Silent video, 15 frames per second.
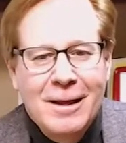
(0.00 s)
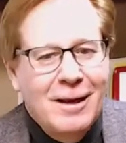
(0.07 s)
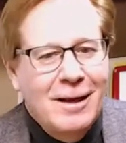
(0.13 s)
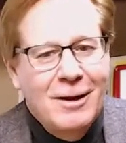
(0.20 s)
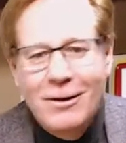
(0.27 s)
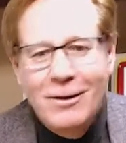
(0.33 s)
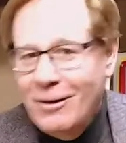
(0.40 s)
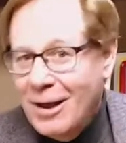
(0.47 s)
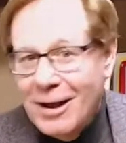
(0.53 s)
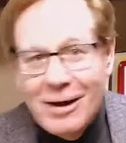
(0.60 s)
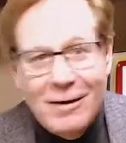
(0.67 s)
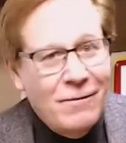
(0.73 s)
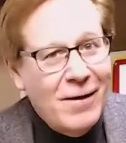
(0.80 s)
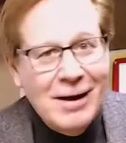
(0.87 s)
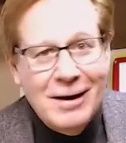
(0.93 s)
you're not
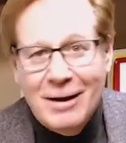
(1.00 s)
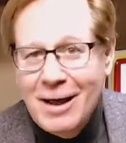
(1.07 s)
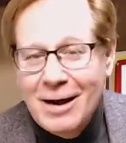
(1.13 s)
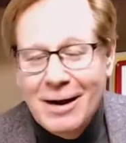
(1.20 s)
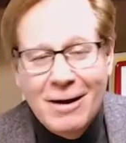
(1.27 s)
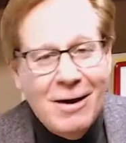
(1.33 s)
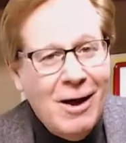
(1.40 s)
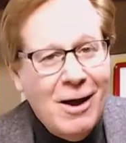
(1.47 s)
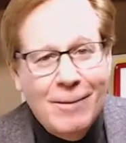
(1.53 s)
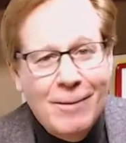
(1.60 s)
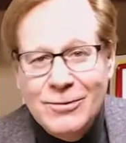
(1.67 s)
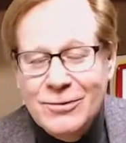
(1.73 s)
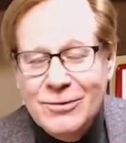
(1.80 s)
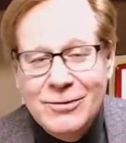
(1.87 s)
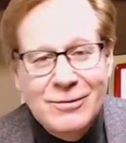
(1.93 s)
going to find a lot of
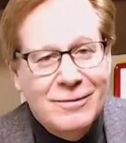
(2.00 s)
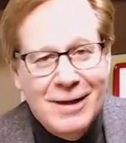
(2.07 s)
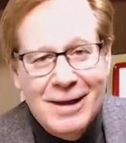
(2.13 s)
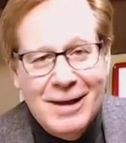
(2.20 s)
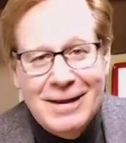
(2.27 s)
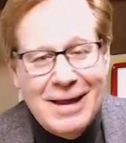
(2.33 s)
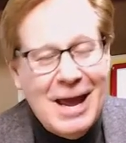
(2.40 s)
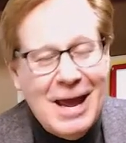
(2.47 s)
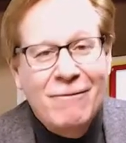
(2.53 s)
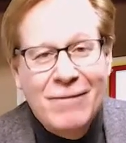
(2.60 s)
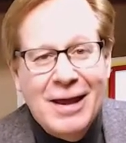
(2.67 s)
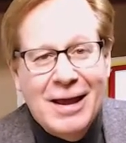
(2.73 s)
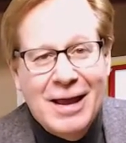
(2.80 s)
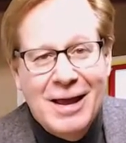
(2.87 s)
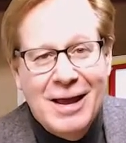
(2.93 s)
comps that have
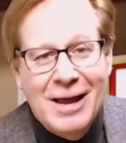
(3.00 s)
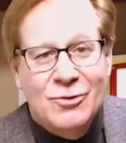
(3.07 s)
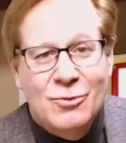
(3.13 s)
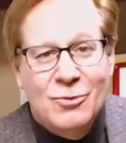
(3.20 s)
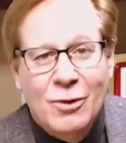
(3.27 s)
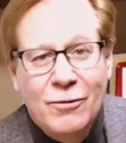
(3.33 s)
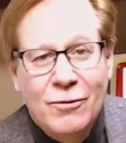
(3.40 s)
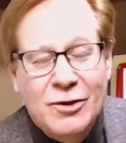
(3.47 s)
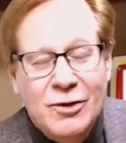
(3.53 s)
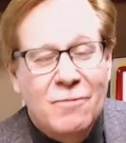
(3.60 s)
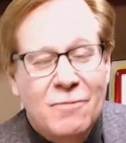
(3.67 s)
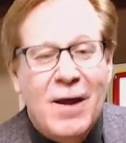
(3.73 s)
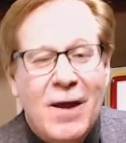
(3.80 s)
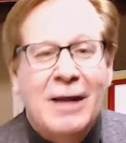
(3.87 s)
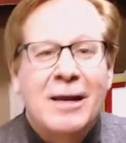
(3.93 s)
that kind of square footage.
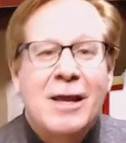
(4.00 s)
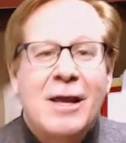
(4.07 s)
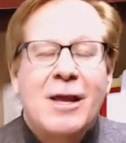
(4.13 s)
In fact,